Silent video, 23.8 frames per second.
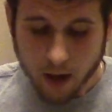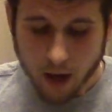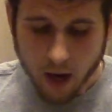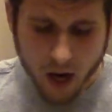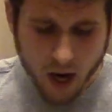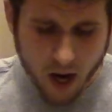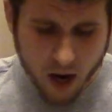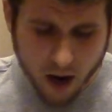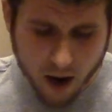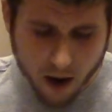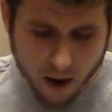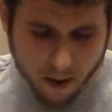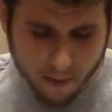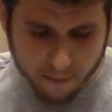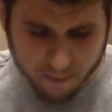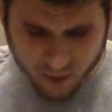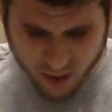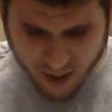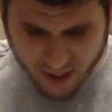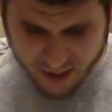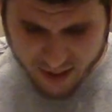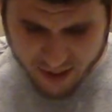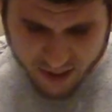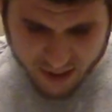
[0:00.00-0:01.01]

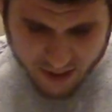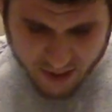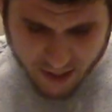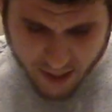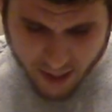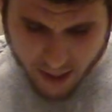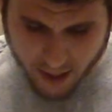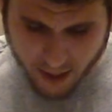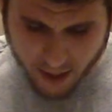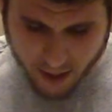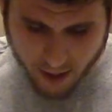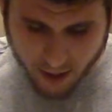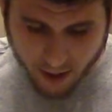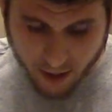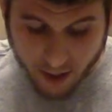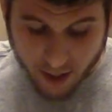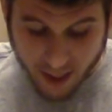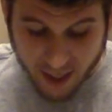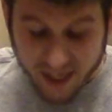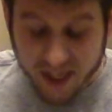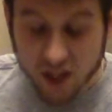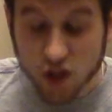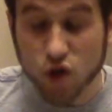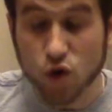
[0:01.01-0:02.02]
Let's see.
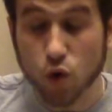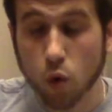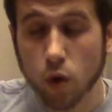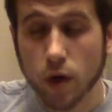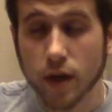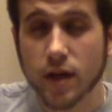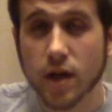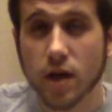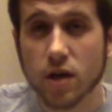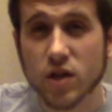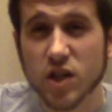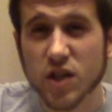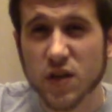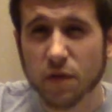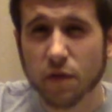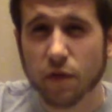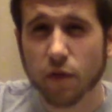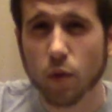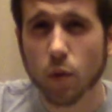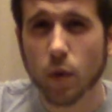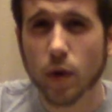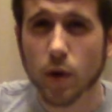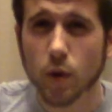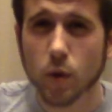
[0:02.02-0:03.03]
Is Jordy Nelson
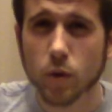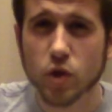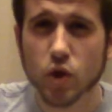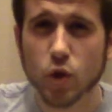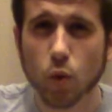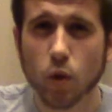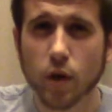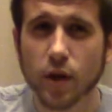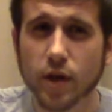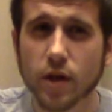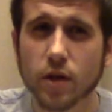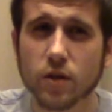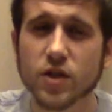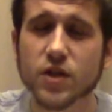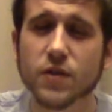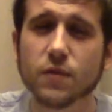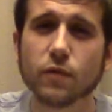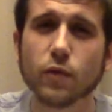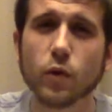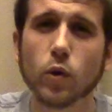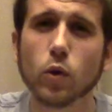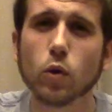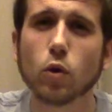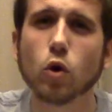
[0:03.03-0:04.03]
for real? Of
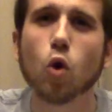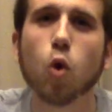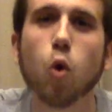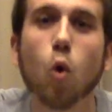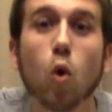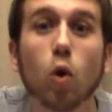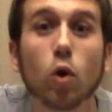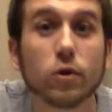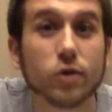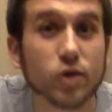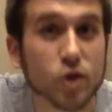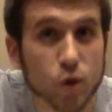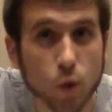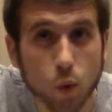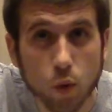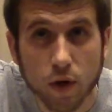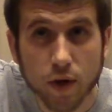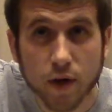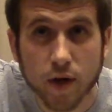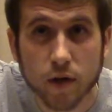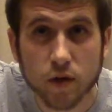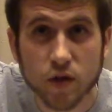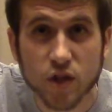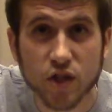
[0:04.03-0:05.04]
course
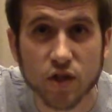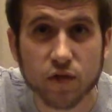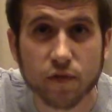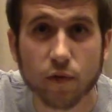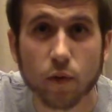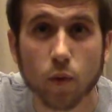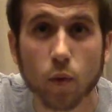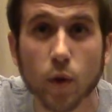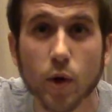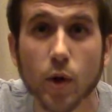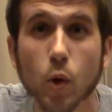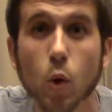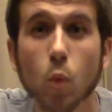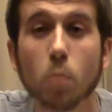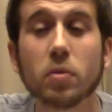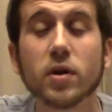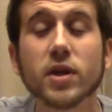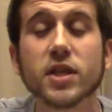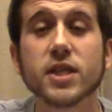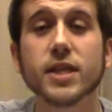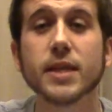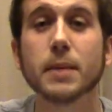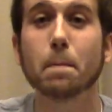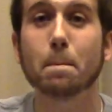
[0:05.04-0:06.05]
Jordy Nelson's for real,
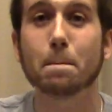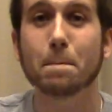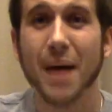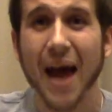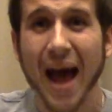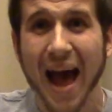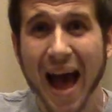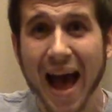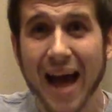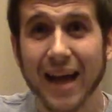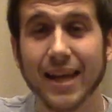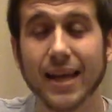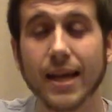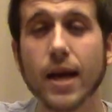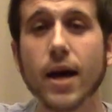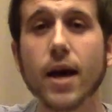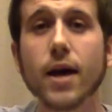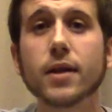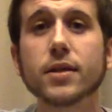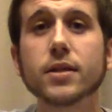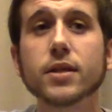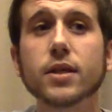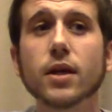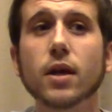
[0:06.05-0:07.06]
but is he back
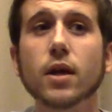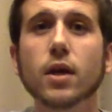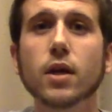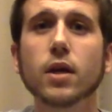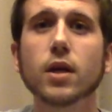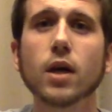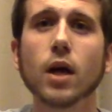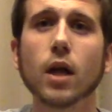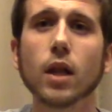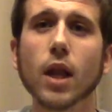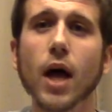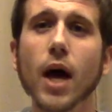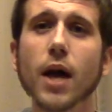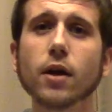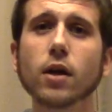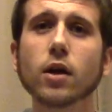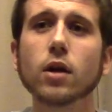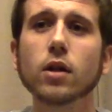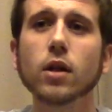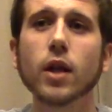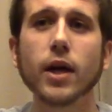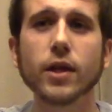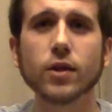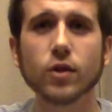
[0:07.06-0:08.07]
yet? A lot of
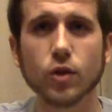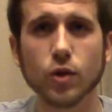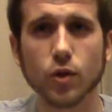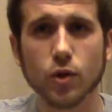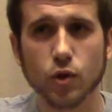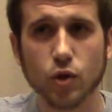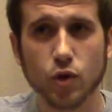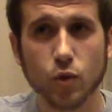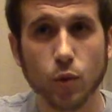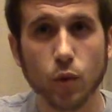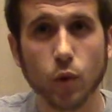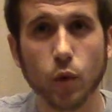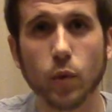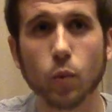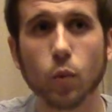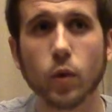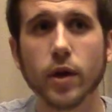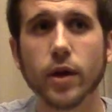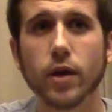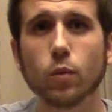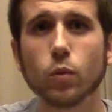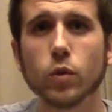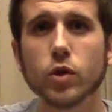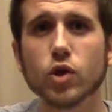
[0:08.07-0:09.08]
collectors really
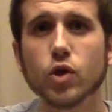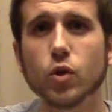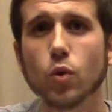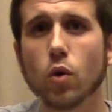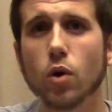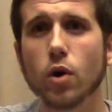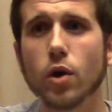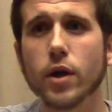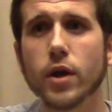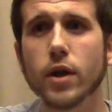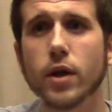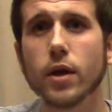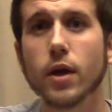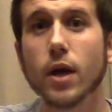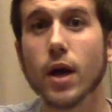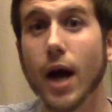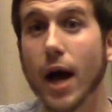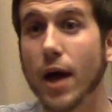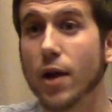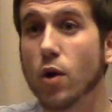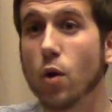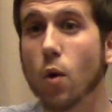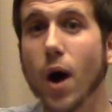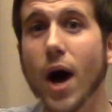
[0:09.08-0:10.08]
went in with Jordy.
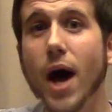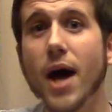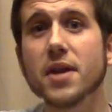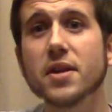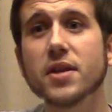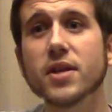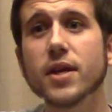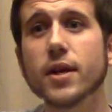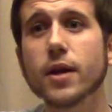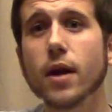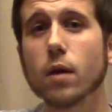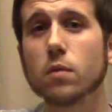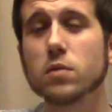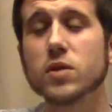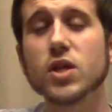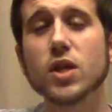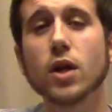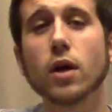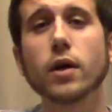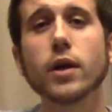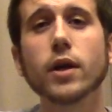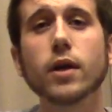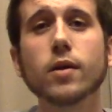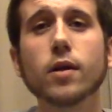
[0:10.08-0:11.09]
I know I did. I was
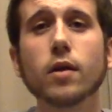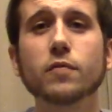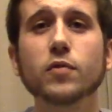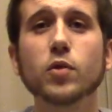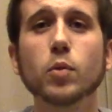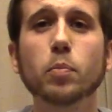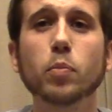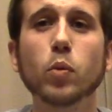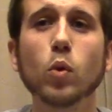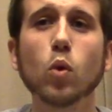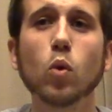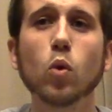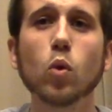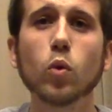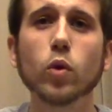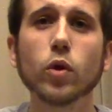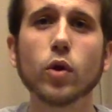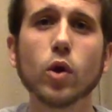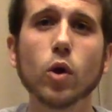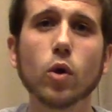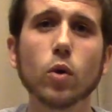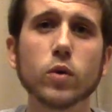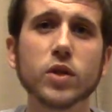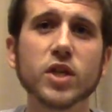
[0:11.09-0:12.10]
lucky enough to pull,
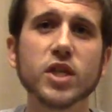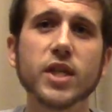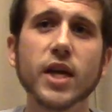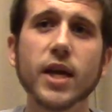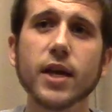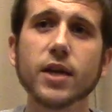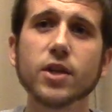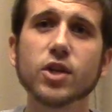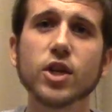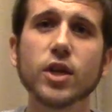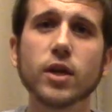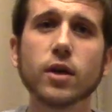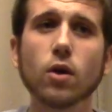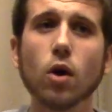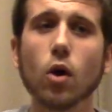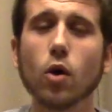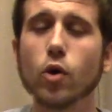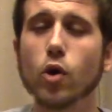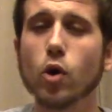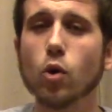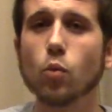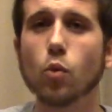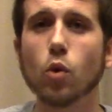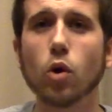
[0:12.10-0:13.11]
a Sage Hit
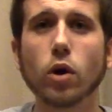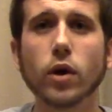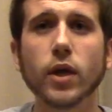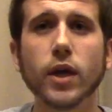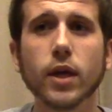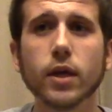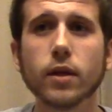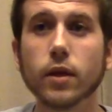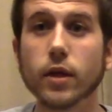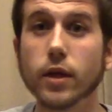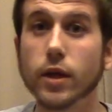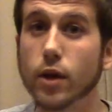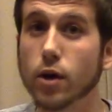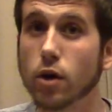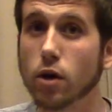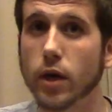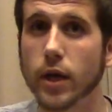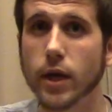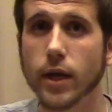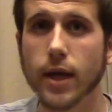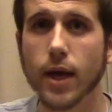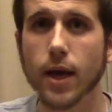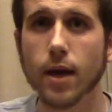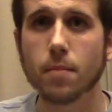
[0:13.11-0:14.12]
auto rookie the year
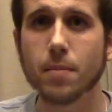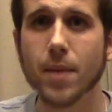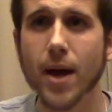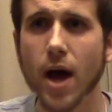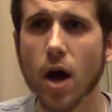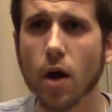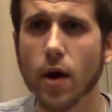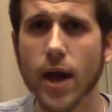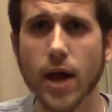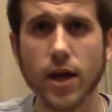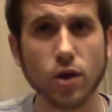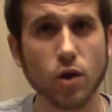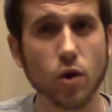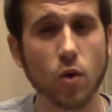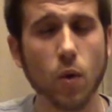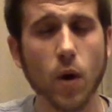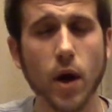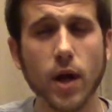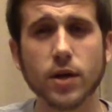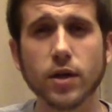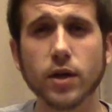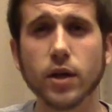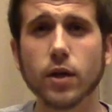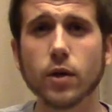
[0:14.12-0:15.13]
he came out. Had no
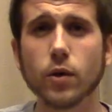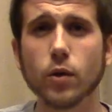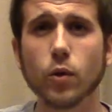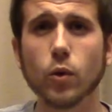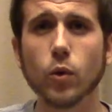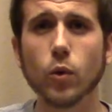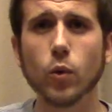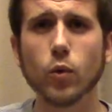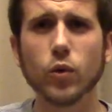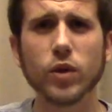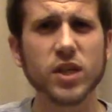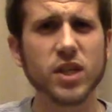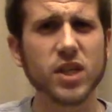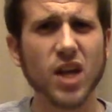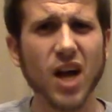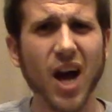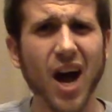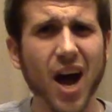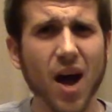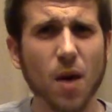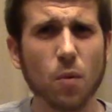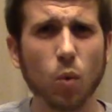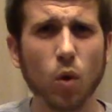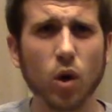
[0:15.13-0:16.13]
idea who this
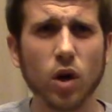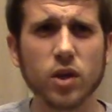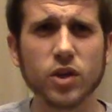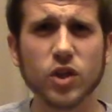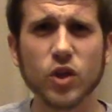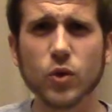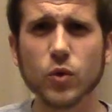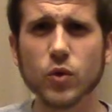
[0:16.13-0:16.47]
guy was.